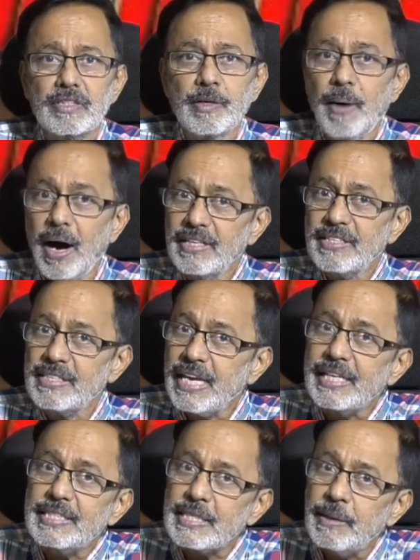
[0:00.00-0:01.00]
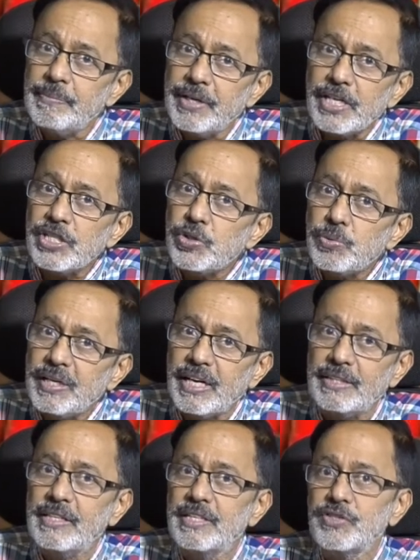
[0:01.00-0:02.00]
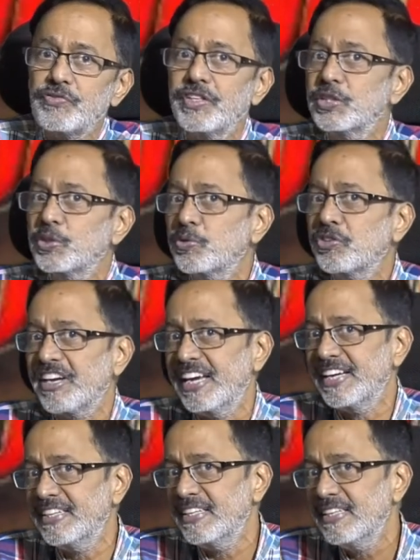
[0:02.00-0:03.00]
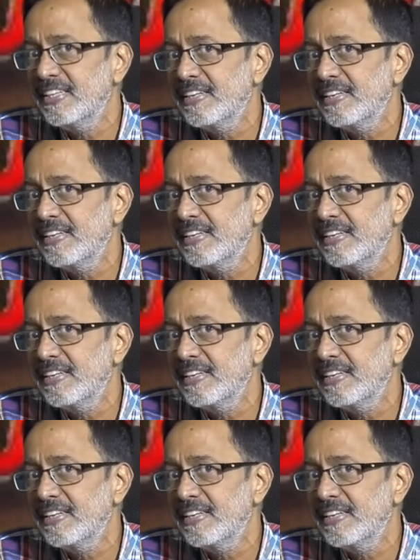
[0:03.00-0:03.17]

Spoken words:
The bard said, some rush where others fear to tread.